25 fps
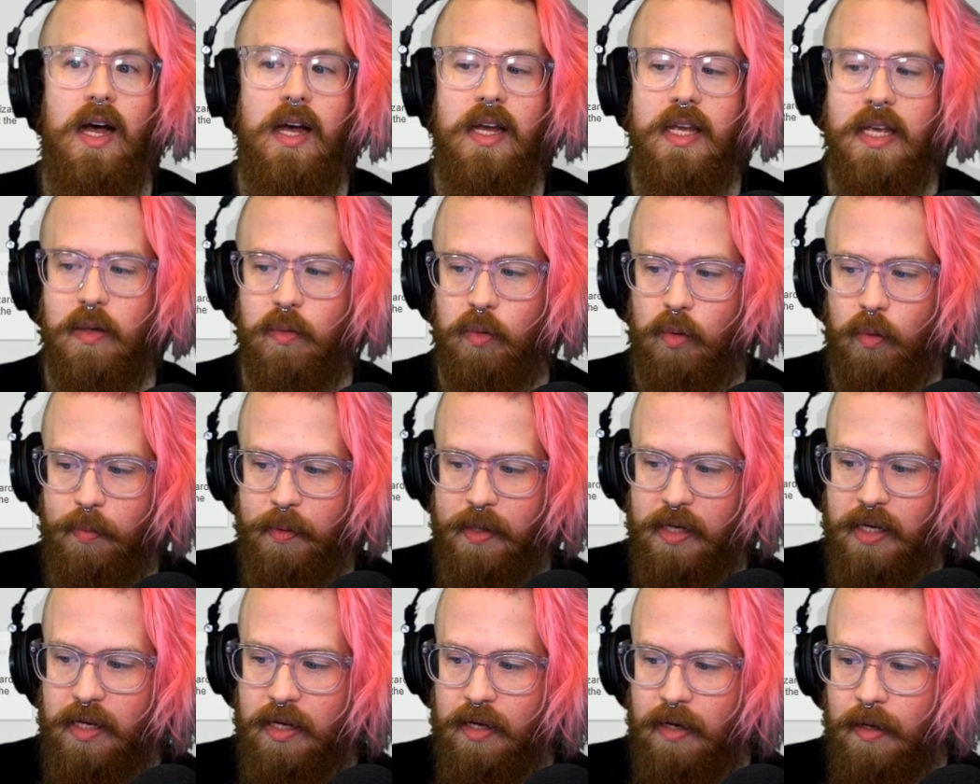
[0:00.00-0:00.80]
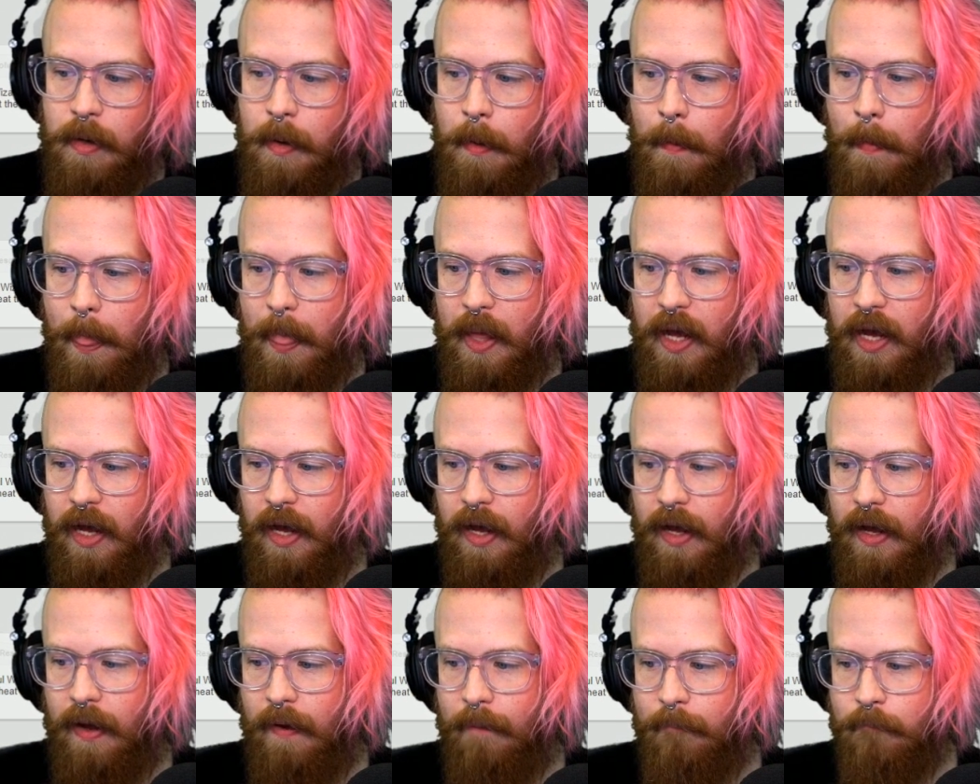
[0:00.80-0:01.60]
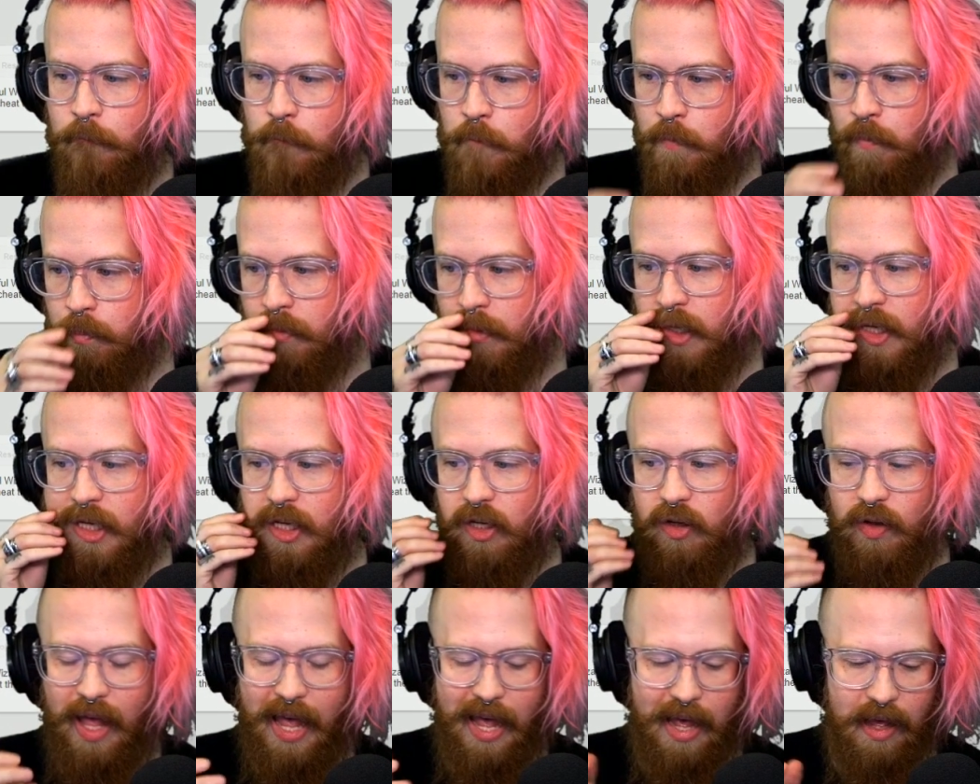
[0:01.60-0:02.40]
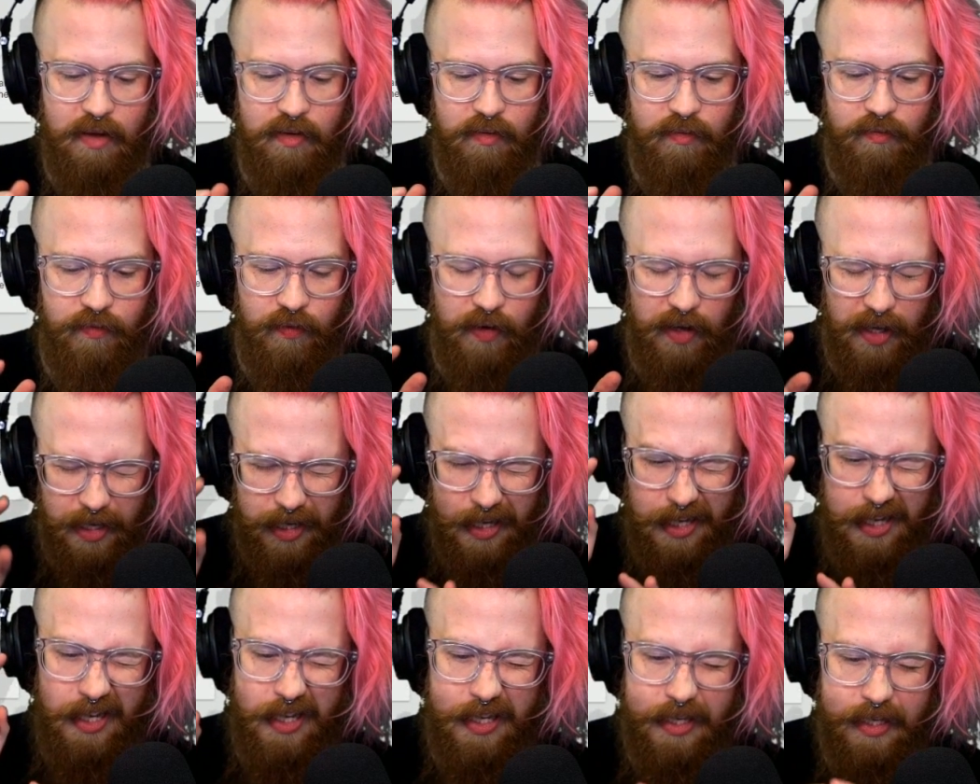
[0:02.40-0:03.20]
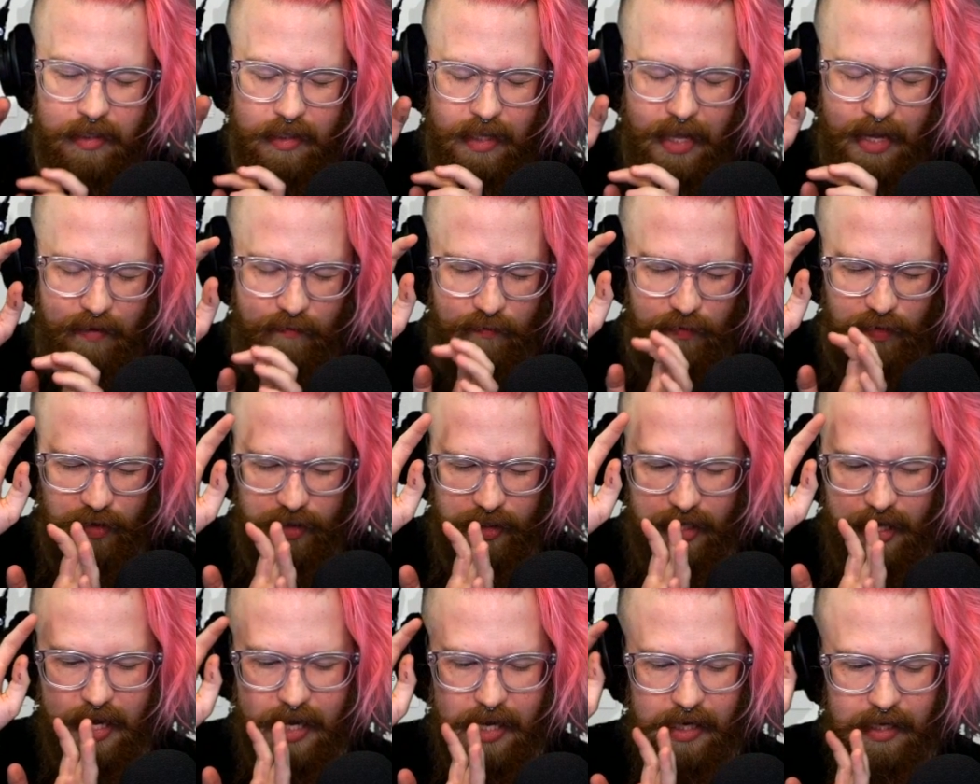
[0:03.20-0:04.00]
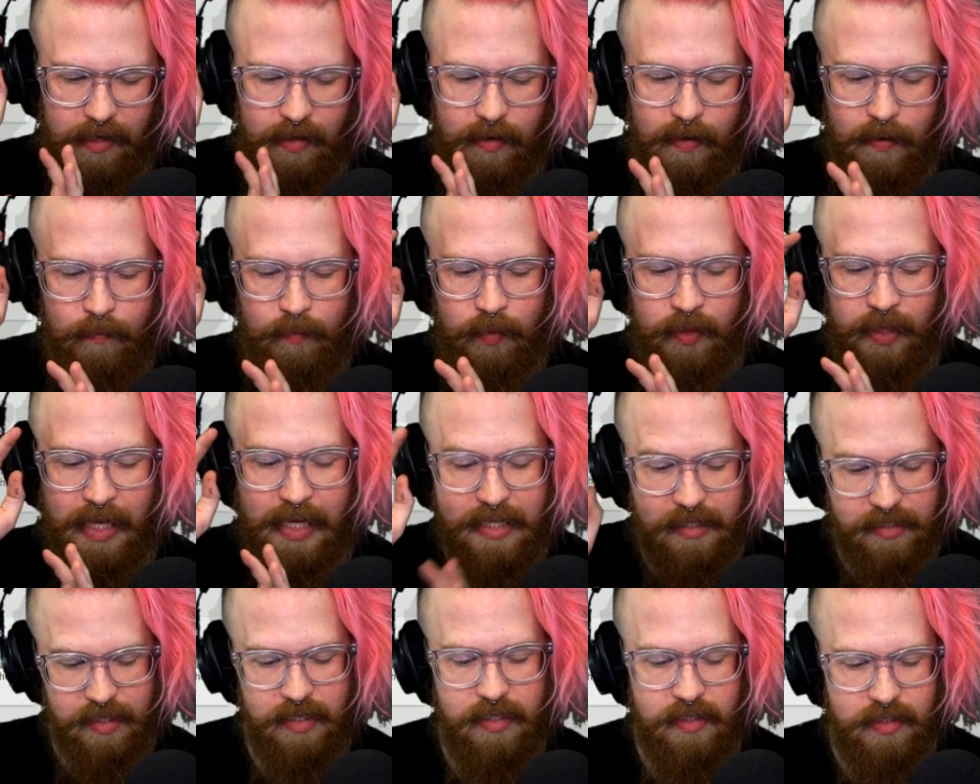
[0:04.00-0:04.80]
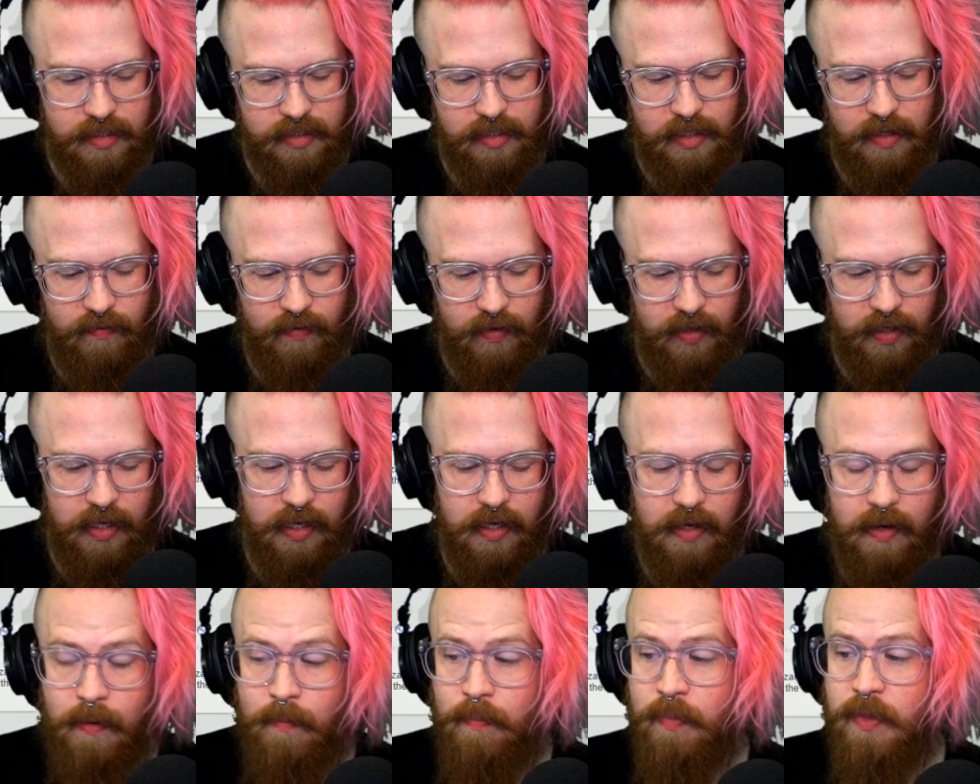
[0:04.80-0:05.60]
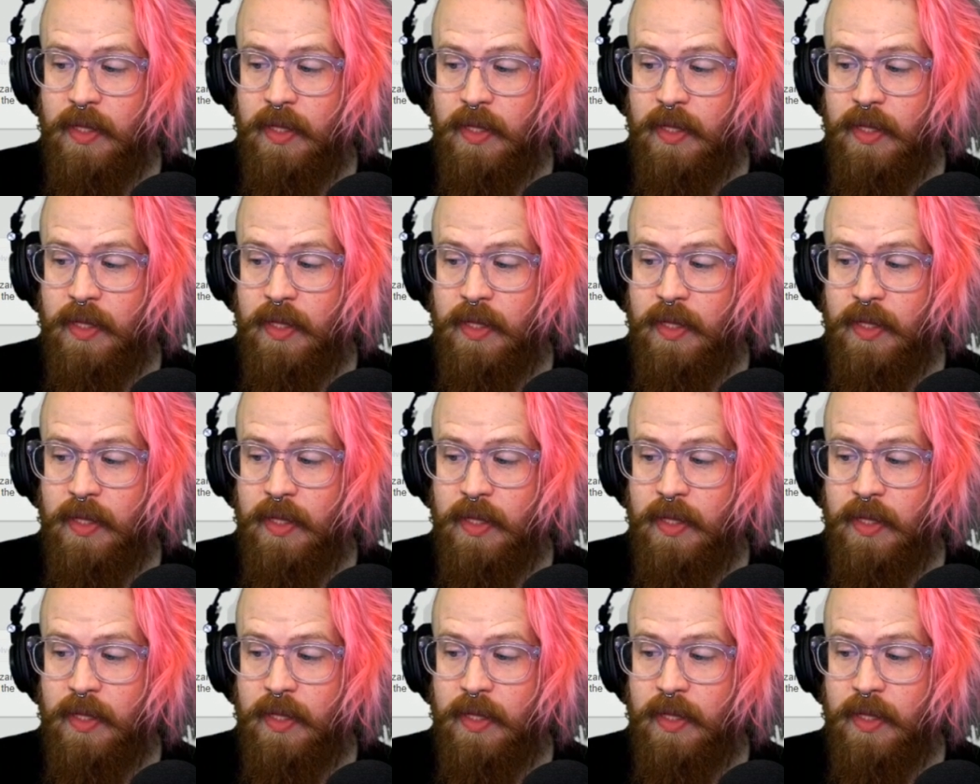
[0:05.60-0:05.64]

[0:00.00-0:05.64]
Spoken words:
He will be, he'll have the, like, light sensitivity.